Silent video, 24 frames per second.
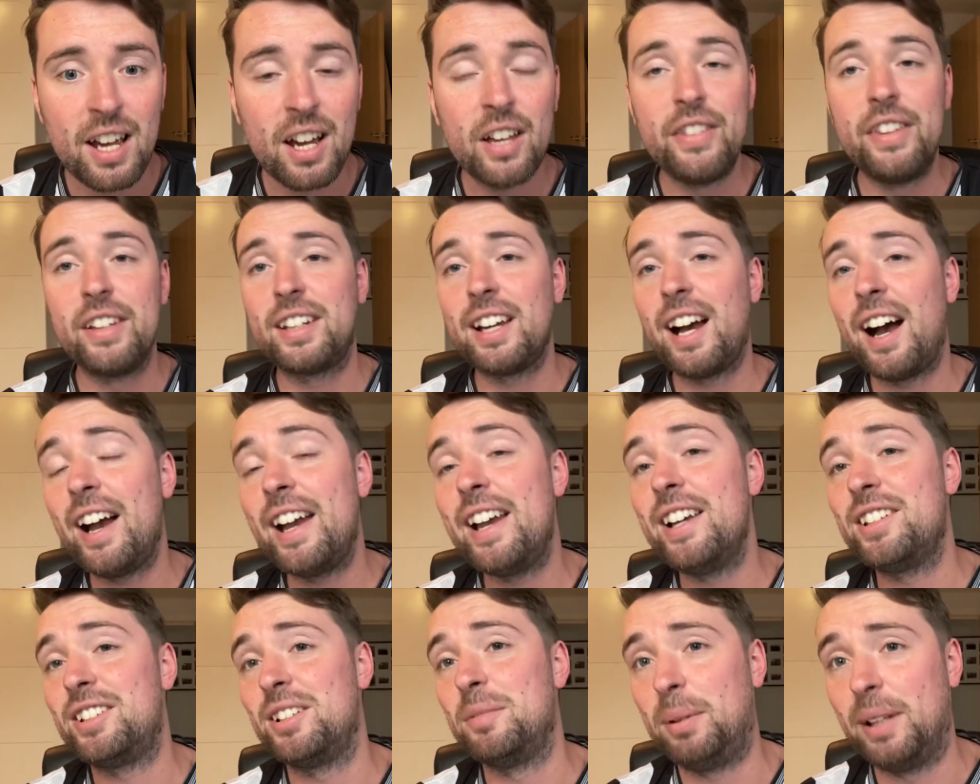The guy
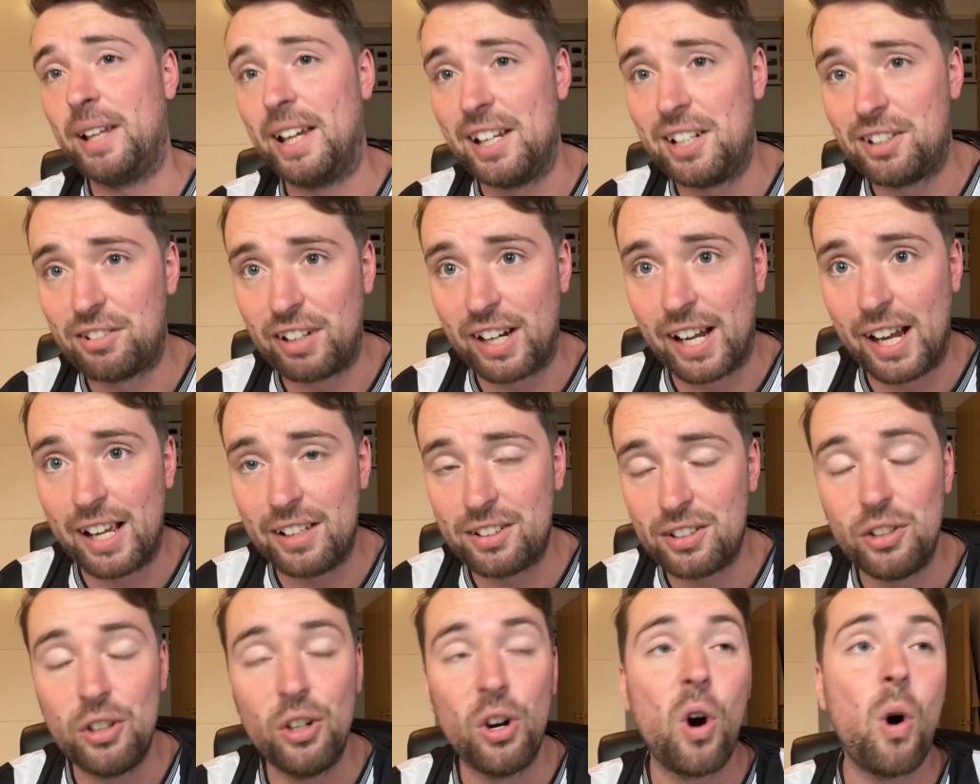isn't playing
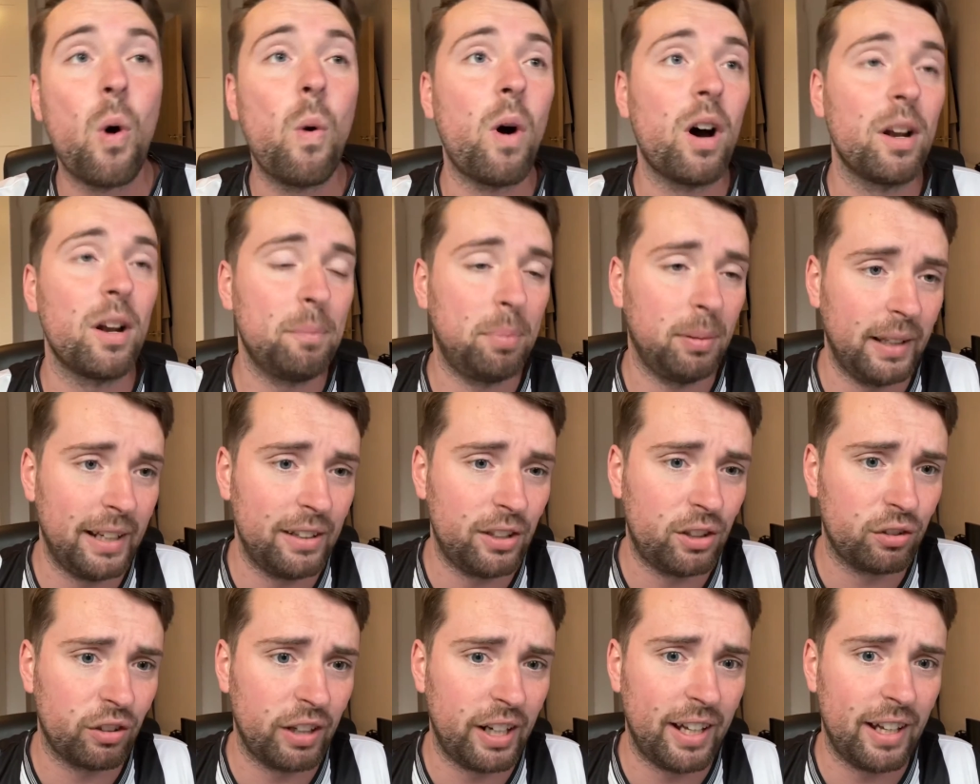great. No one
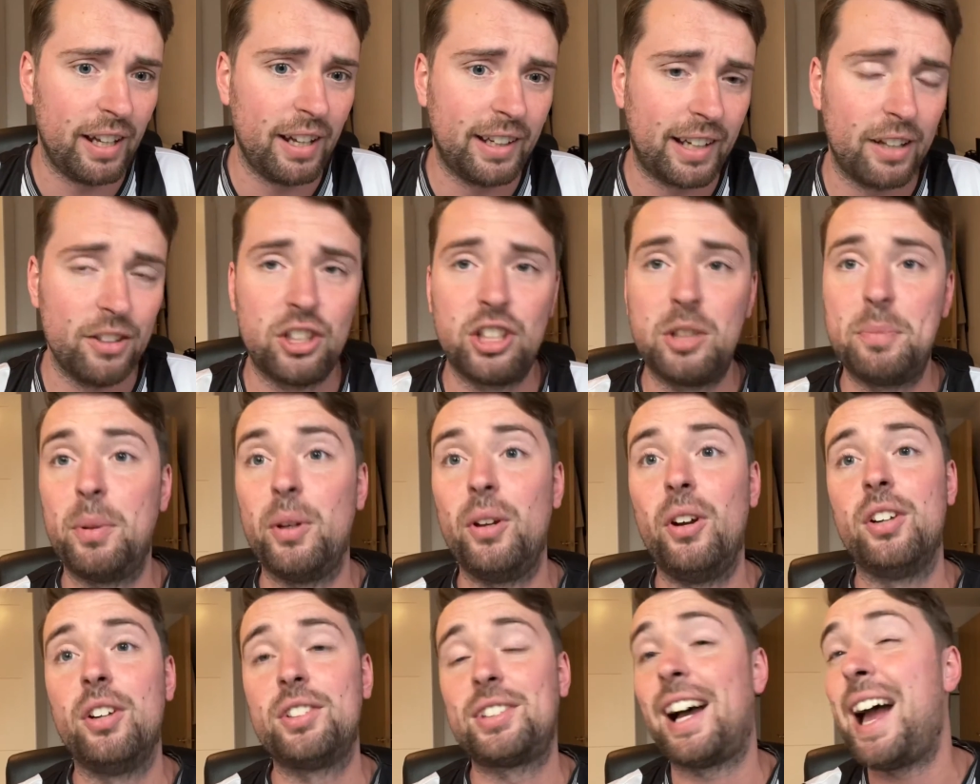played great against Spurs.